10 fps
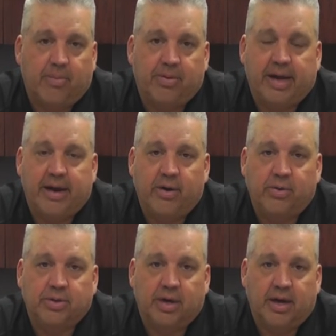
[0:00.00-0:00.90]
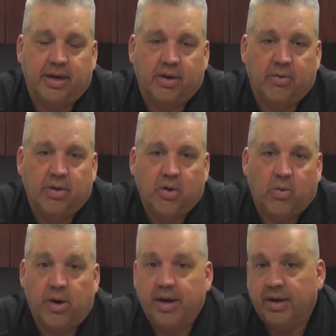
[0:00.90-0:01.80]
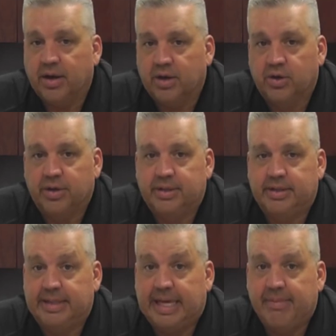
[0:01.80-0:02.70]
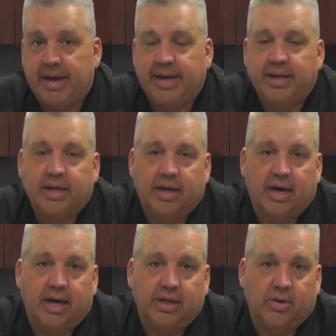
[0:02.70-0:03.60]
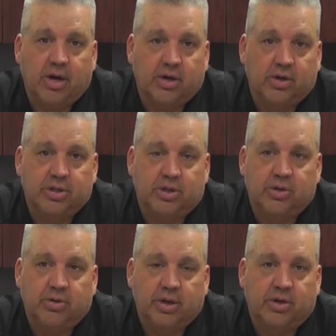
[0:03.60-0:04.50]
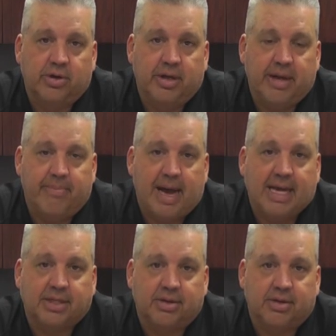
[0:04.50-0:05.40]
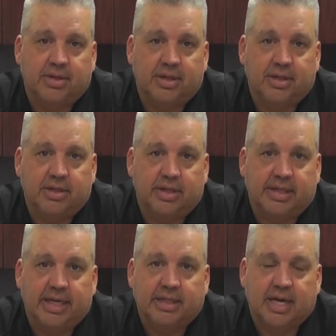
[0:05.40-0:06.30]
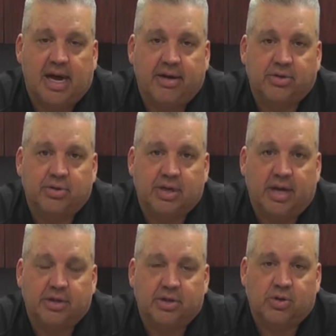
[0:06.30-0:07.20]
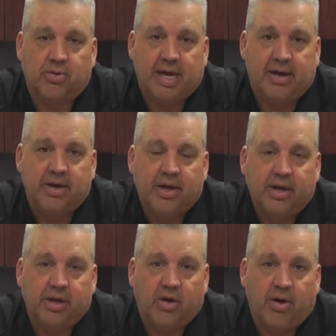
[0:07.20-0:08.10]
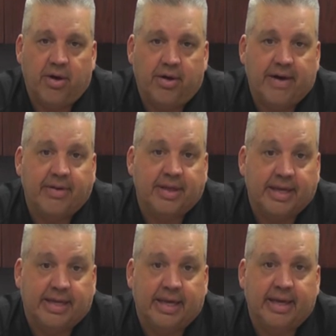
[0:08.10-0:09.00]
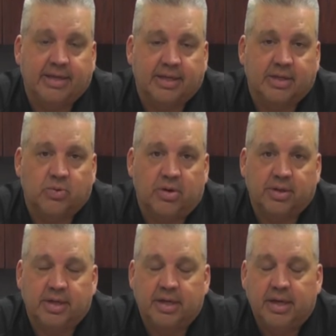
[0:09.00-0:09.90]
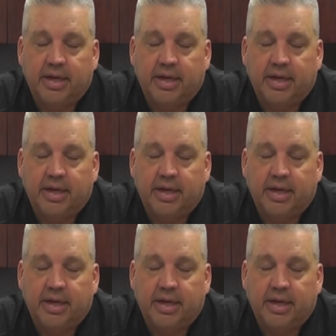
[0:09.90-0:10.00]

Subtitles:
player who's one, a good teammate, a good student, a good ambassador to King's College, who's kind of sold out on everything King's, and is willing to